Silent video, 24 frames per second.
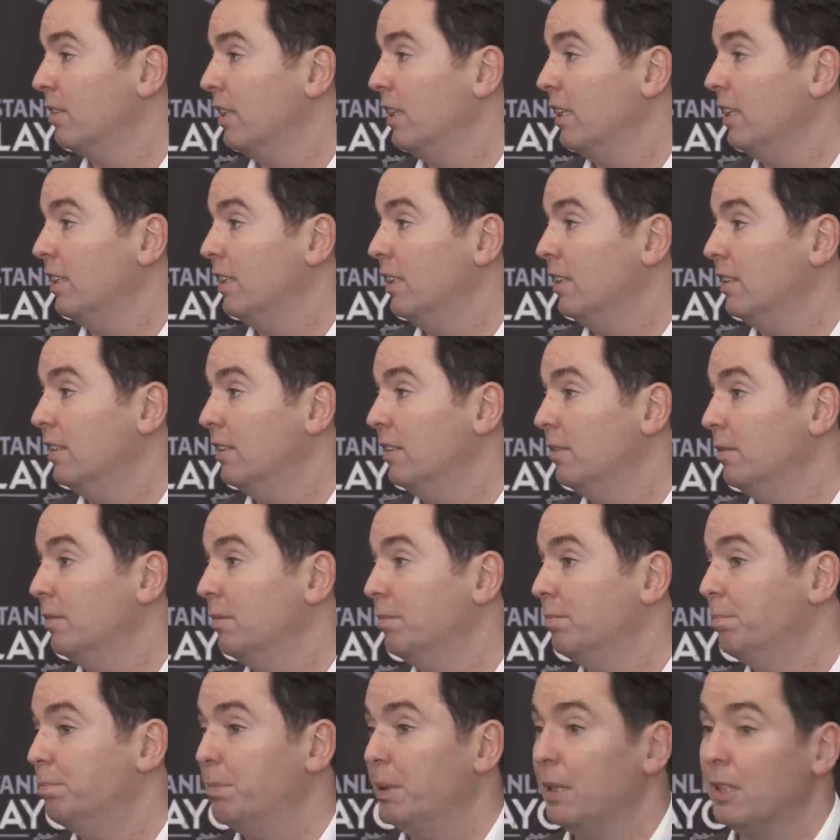
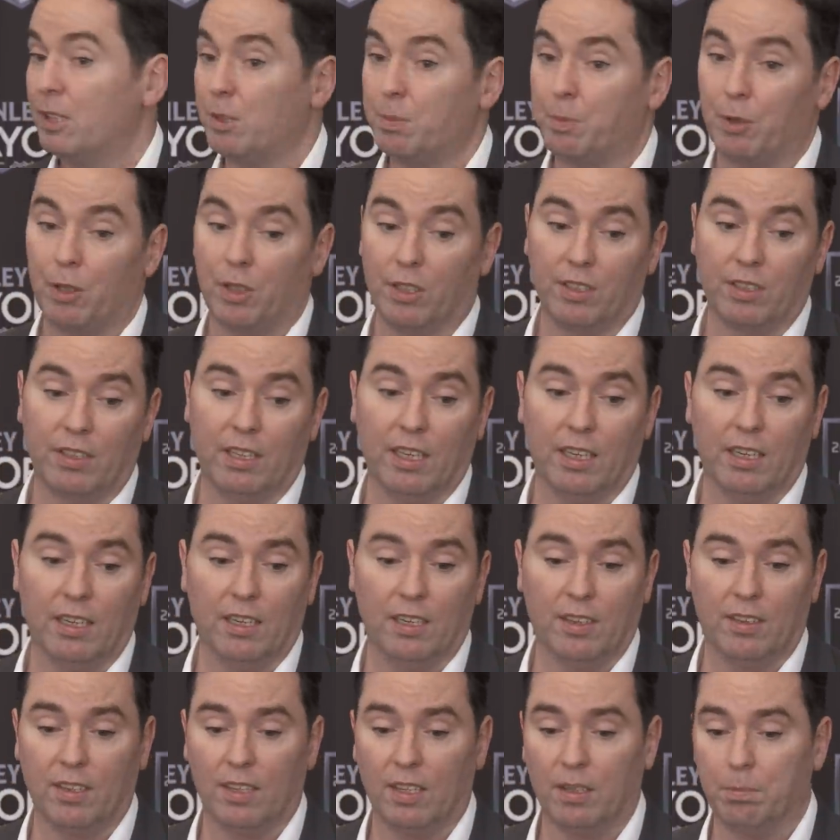in Pittsburgh that
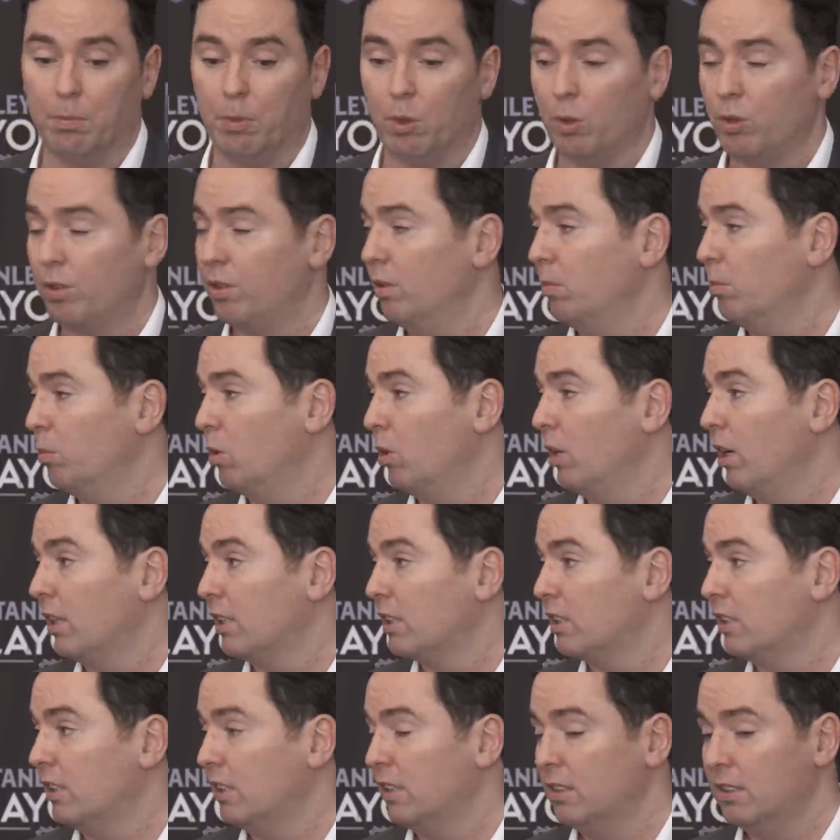I thought both of them were
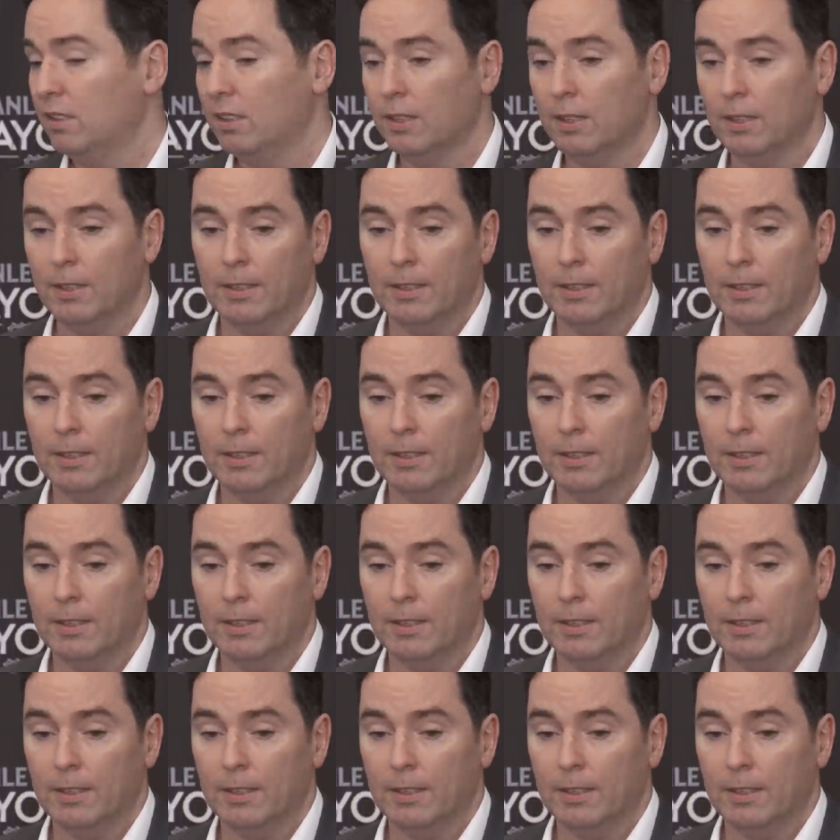excellent.